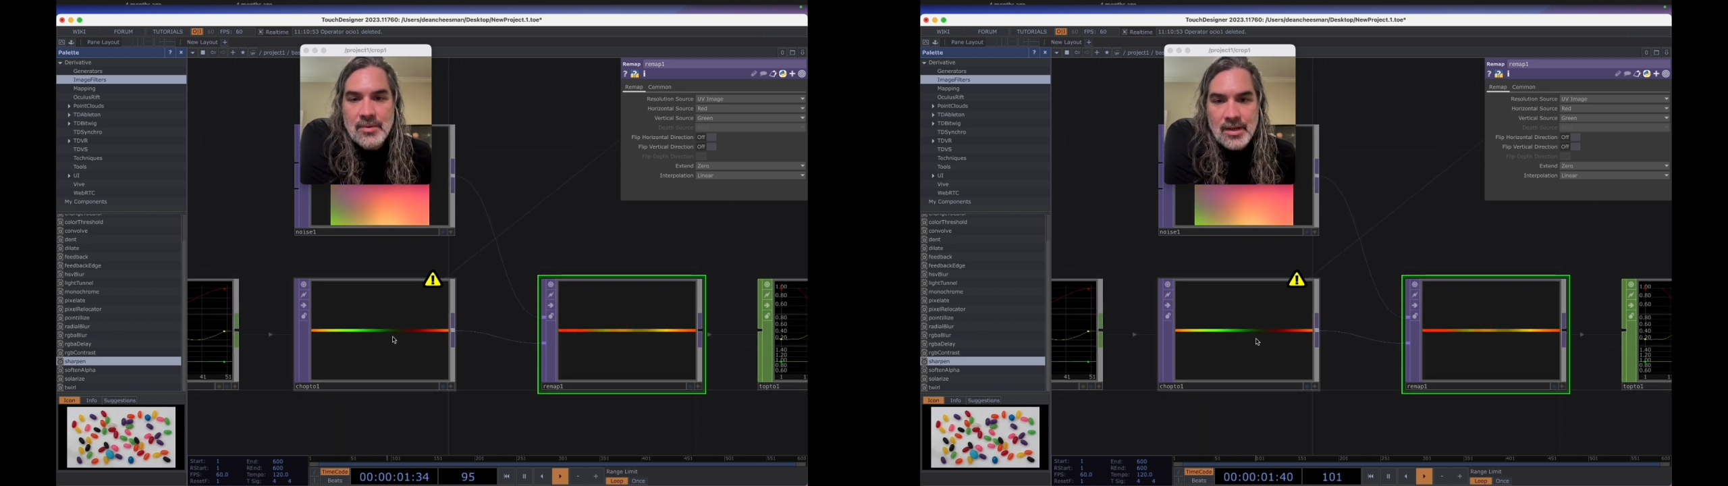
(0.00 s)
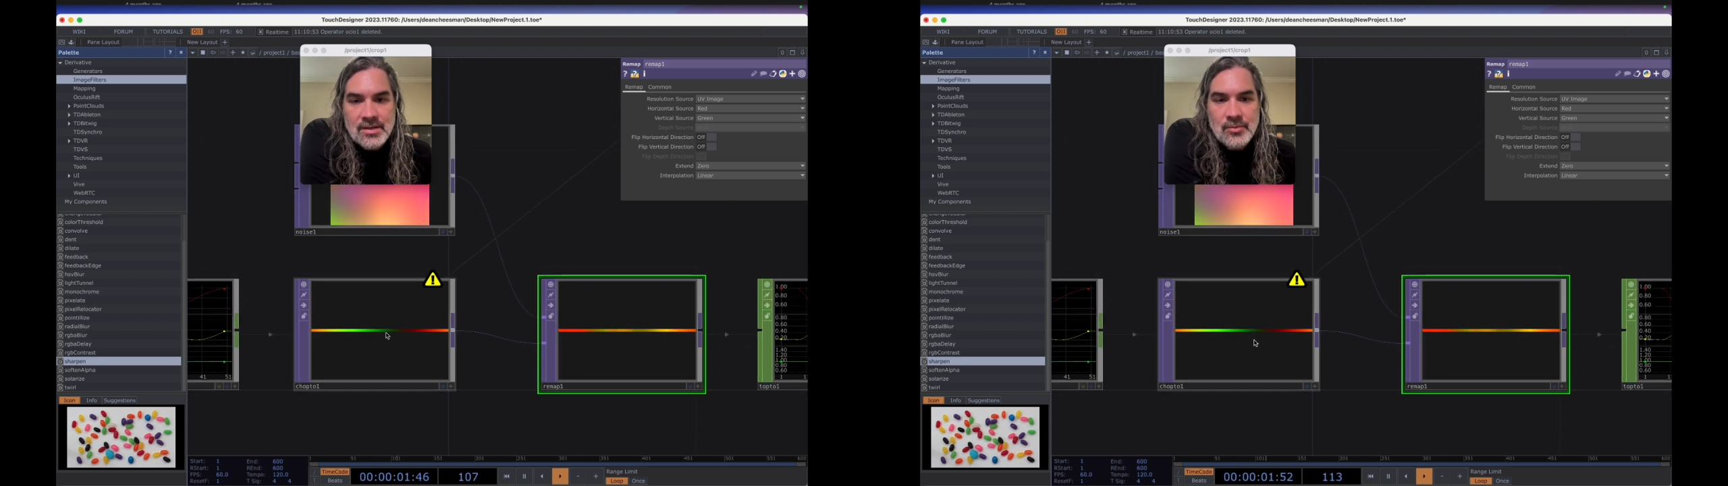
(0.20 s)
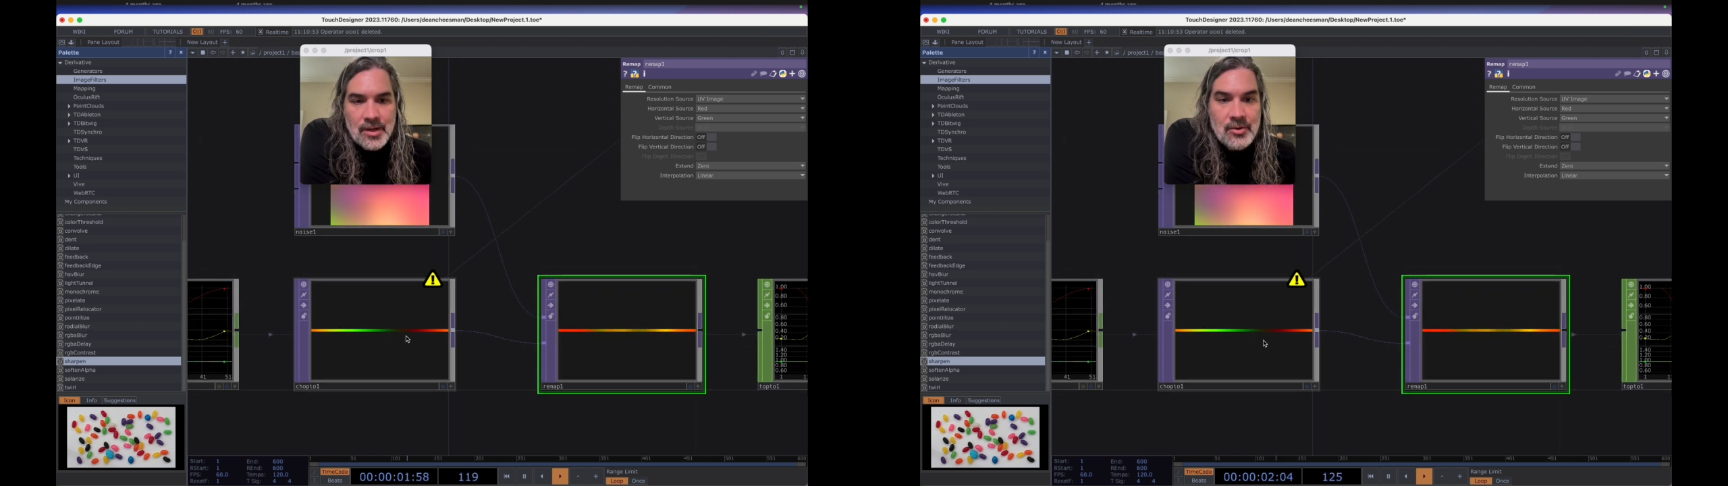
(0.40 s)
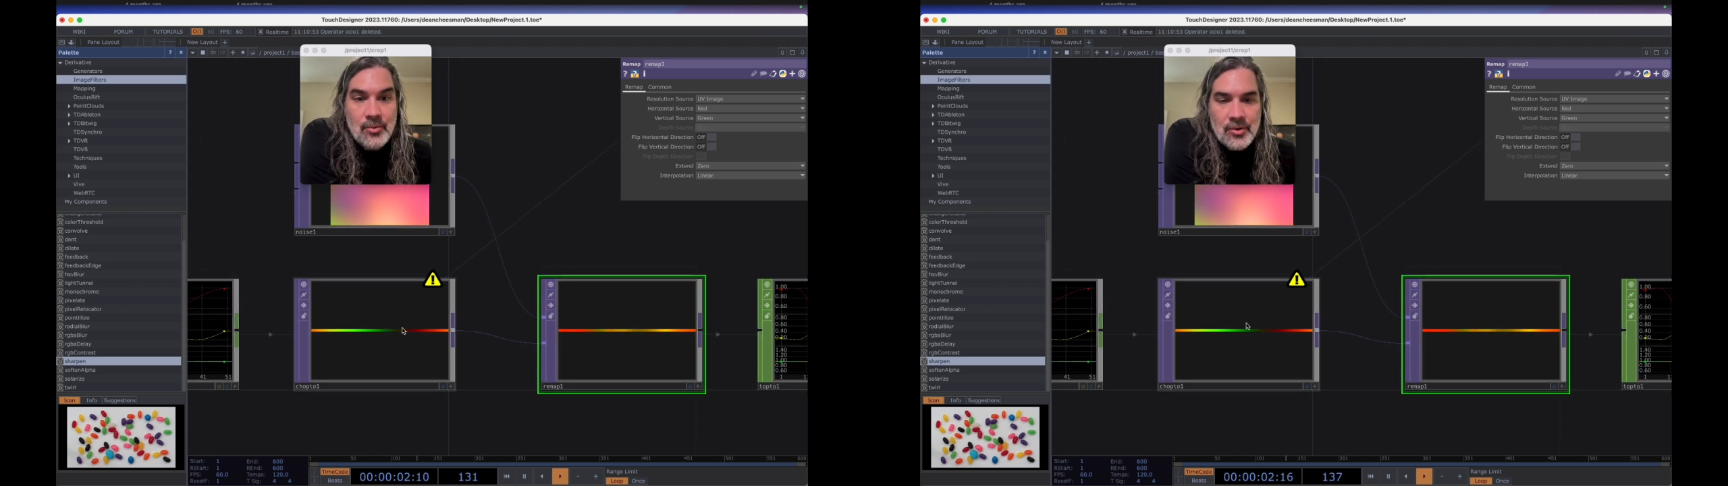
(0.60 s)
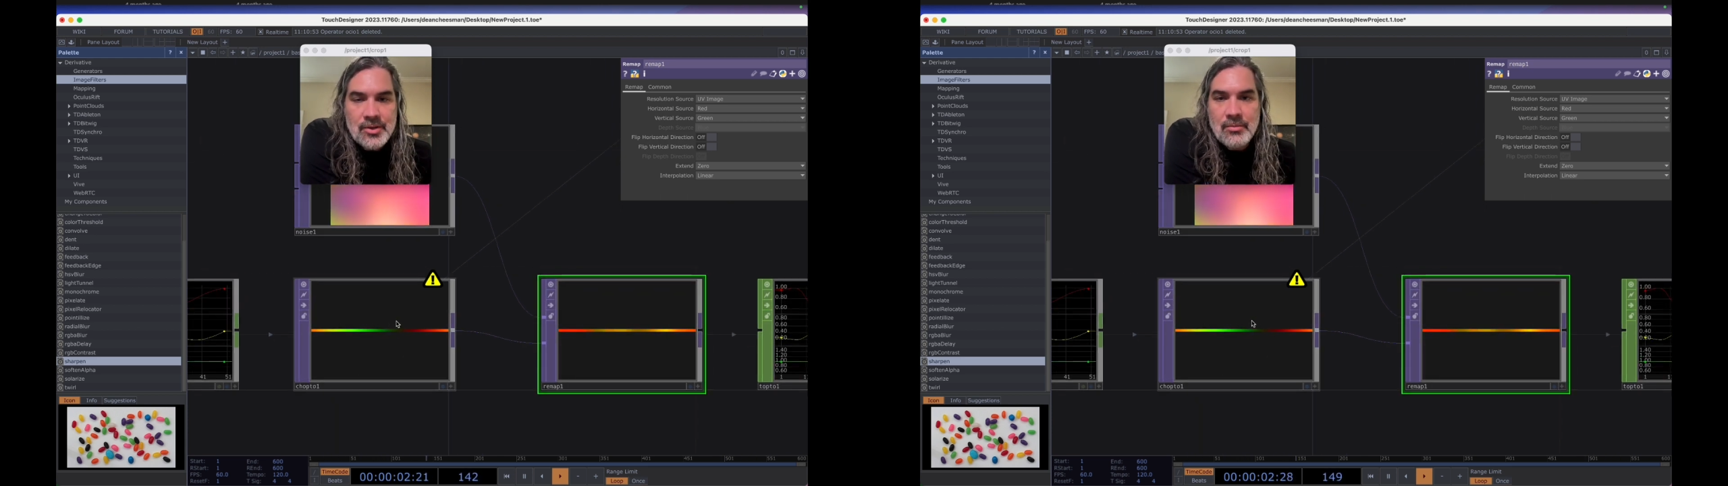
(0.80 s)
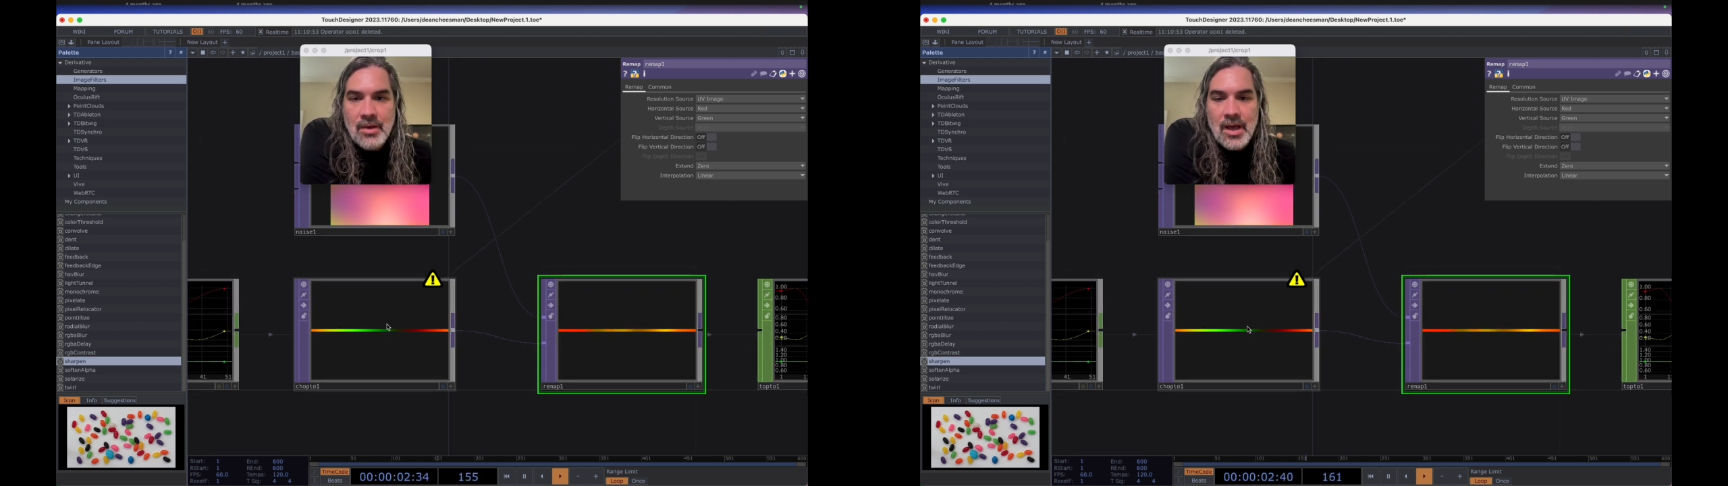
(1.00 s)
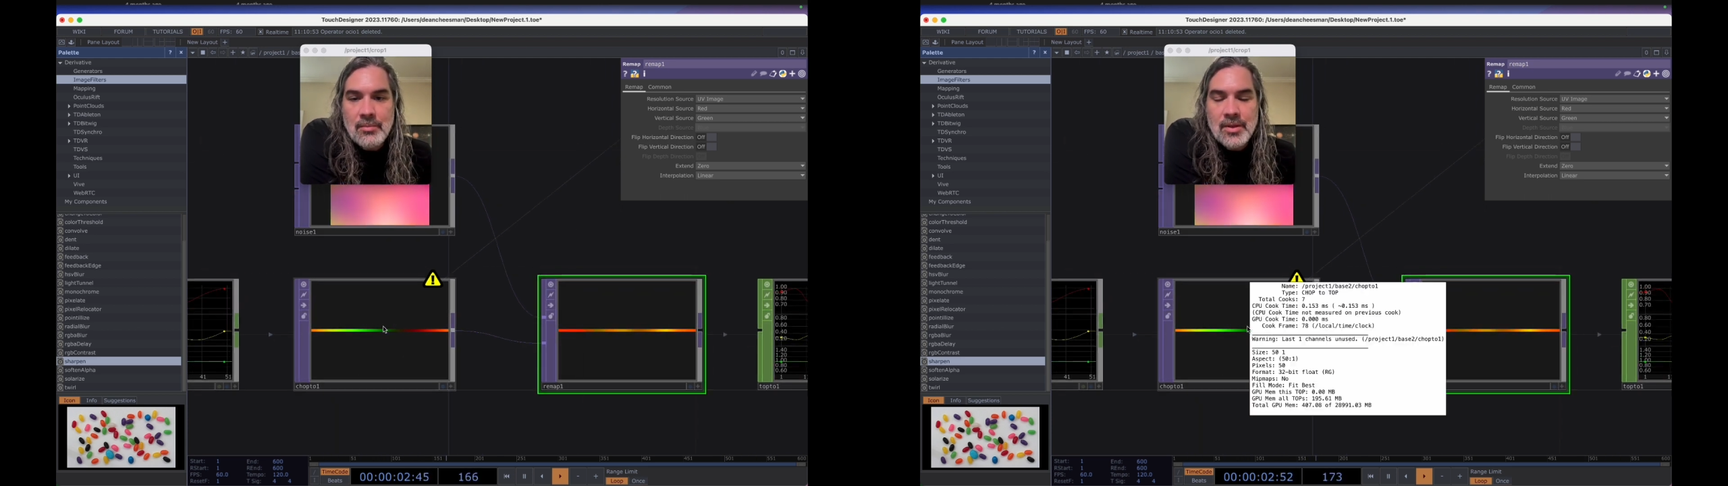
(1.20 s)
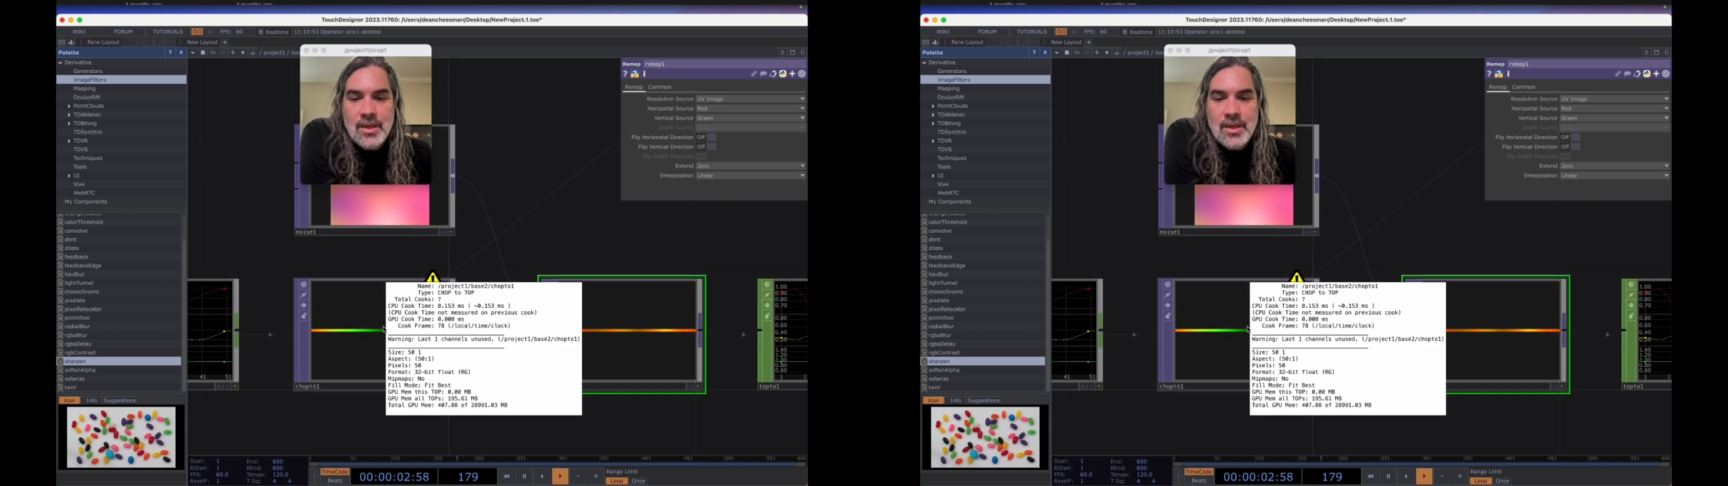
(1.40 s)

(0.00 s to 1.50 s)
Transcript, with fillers: an XY coordinate map,